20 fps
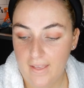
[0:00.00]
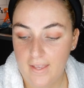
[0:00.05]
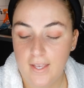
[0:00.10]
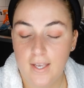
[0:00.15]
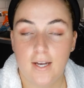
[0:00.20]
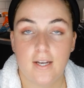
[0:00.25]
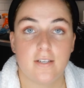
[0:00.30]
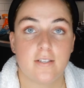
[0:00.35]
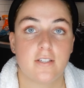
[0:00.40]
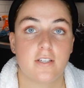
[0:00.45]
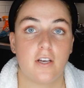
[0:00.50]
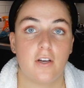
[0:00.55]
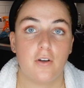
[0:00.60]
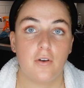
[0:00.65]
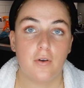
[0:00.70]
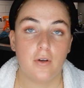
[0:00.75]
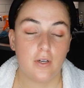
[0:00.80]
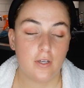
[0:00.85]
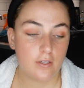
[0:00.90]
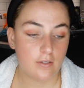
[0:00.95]
Yeah,
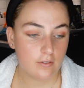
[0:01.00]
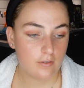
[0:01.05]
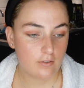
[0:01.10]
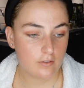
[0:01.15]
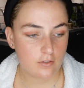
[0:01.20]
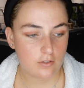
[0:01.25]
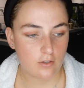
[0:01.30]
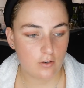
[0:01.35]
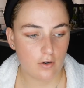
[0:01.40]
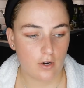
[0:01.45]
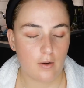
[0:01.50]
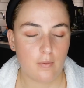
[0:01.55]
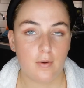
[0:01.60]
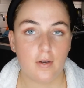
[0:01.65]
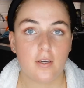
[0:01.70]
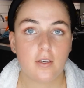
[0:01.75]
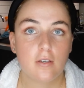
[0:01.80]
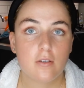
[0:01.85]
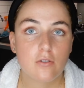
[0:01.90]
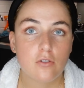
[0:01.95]
so sorry, I'm
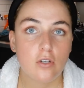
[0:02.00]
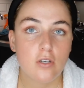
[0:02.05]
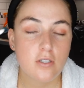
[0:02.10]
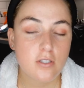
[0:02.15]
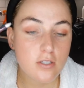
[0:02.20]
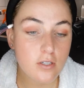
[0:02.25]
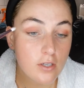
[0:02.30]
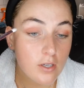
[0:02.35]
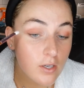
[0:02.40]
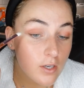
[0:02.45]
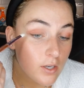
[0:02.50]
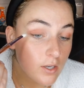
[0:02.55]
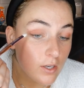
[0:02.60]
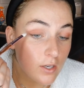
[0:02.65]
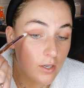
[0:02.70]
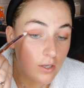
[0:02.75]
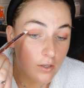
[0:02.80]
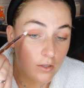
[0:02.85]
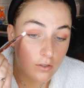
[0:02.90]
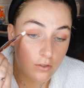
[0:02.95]
like
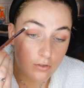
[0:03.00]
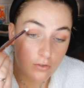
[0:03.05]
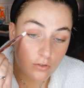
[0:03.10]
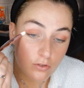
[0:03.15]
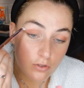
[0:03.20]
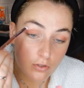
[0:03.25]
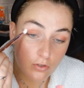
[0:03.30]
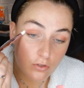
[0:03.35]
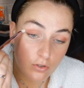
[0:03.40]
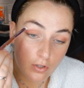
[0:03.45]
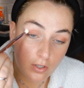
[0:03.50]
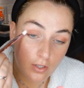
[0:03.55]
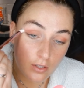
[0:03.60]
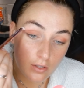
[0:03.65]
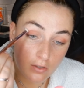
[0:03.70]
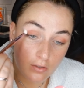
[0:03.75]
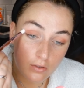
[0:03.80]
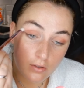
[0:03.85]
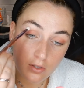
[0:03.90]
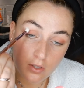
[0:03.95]

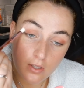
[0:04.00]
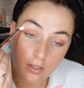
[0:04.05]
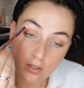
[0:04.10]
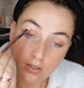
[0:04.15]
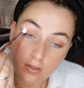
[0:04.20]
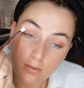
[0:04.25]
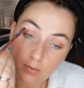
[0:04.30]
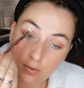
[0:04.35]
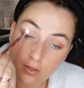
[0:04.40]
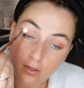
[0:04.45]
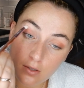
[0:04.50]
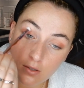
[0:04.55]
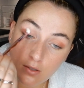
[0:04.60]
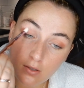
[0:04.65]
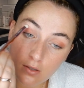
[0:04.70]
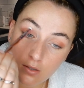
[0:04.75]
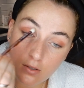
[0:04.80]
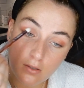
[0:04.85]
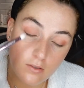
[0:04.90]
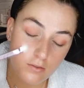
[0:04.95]
concentrating on this,
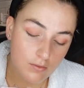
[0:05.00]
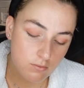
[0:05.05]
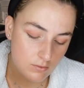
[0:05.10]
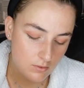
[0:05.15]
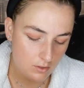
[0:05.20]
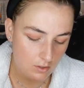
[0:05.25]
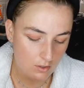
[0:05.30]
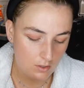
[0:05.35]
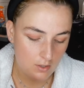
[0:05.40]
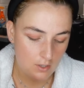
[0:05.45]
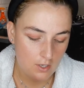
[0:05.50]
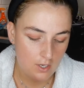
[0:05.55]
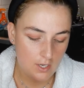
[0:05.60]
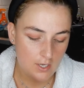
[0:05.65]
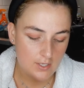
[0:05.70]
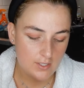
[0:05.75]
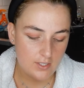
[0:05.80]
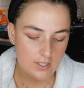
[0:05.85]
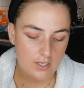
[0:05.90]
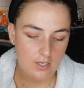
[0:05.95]
but
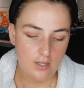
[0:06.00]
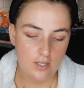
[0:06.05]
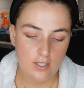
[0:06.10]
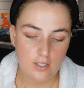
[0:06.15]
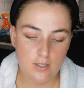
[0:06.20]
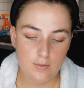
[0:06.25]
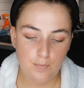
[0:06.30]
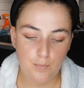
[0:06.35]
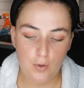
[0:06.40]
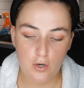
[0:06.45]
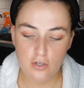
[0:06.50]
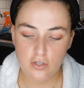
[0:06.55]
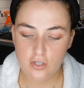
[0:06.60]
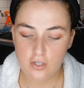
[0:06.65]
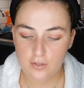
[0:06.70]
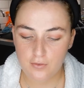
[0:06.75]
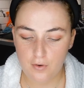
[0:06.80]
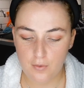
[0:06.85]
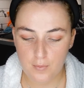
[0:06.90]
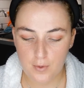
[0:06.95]
see, this brush
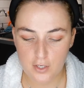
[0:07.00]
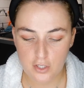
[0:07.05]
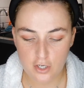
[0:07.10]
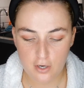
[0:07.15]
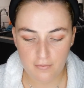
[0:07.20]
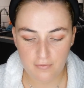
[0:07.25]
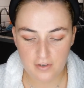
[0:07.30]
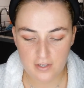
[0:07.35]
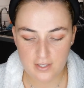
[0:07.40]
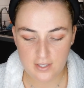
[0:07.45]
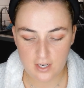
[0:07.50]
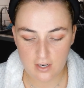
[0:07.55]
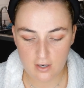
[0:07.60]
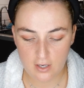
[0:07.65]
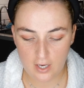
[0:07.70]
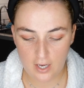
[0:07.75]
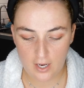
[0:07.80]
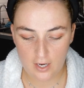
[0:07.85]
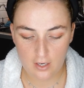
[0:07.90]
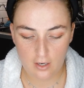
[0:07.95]
is from my Jeffree Star
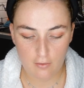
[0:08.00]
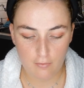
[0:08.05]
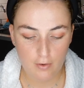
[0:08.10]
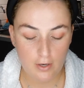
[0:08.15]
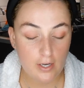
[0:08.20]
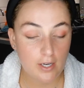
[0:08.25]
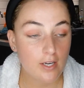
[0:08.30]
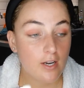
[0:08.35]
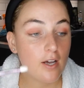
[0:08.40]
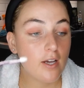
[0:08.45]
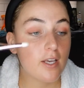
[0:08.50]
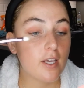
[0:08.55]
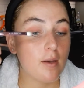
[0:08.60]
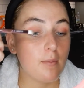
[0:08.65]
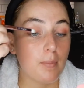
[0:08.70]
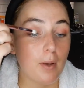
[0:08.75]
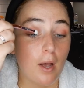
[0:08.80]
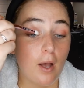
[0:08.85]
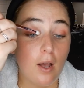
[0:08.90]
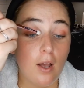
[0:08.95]
kit and I really like
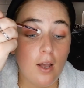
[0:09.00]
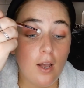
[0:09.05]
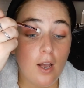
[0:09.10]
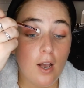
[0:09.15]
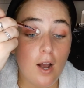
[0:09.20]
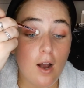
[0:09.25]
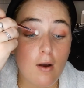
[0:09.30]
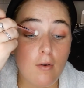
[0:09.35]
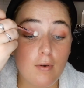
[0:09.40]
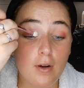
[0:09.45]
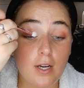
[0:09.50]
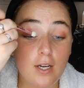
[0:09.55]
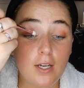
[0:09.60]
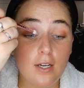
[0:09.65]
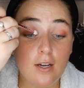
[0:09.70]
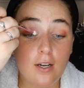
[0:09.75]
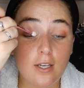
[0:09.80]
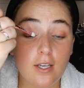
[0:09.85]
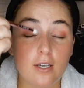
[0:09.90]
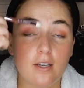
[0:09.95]
it, but I really
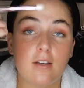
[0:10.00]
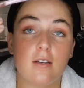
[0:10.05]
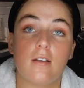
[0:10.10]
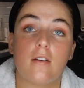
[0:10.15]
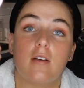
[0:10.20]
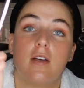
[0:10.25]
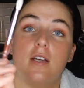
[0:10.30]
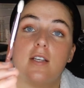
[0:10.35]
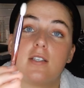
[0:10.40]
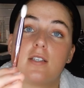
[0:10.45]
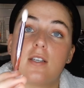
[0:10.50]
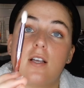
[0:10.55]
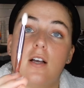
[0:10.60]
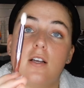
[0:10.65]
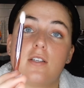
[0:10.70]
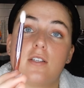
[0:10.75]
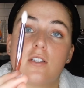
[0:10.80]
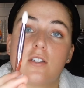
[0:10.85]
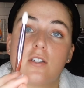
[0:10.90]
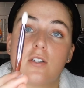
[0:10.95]
like it, it's
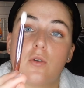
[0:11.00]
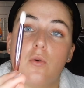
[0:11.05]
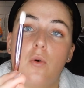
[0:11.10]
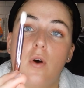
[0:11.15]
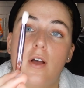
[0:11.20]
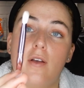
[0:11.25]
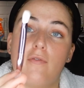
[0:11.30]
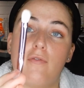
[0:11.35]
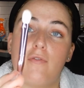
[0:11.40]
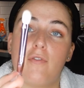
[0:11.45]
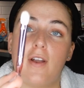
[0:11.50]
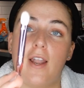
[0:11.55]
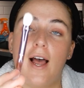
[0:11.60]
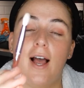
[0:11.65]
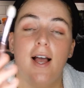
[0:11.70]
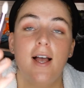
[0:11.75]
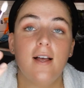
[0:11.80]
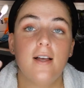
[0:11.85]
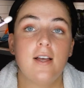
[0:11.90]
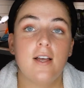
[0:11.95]
like quite
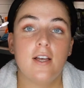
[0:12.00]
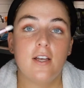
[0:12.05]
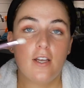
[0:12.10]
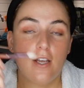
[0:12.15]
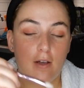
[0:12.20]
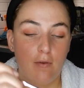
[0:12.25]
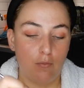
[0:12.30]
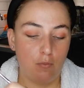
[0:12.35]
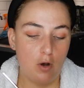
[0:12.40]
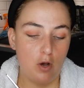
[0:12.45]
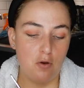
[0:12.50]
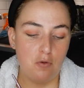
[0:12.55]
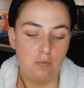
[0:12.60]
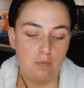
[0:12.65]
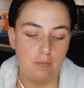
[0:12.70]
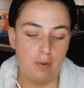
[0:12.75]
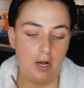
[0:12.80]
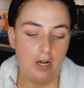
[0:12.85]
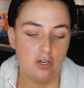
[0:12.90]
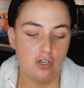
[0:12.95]
flat, it
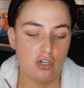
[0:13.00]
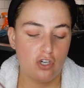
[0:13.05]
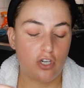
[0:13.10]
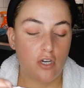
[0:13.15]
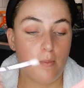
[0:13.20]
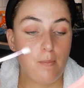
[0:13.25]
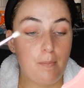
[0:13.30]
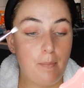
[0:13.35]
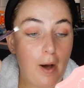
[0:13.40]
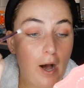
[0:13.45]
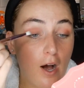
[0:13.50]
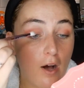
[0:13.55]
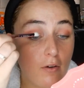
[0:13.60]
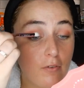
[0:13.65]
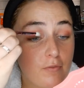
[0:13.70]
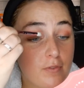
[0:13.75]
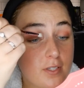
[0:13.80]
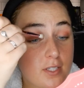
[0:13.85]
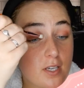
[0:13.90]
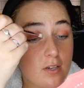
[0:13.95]
won't budge to
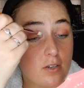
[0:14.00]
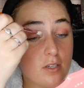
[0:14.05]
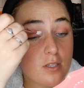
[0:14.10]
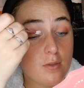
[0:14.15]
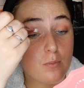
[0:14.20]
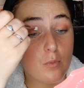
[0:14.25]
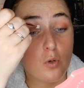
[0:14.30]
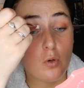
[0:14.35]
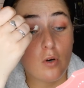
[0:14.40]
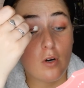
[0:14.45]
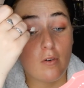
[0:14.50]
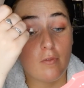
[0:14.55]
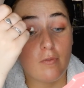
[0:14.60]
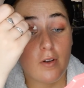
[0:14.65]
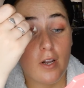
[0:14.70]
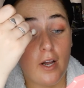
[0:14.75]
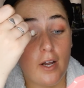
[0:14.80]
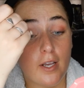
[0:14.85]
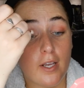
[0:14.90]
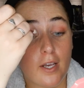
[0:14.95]
buff, so it's more of
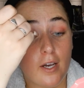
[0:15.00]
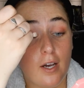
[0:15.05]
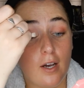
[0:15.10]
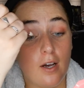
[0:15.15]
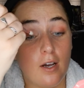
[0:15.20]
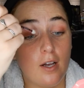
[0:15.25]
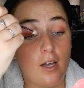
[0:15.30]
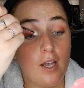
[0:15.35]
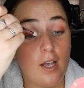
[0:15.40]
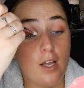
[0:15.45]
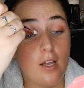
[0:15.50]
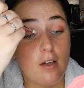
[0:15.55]
like a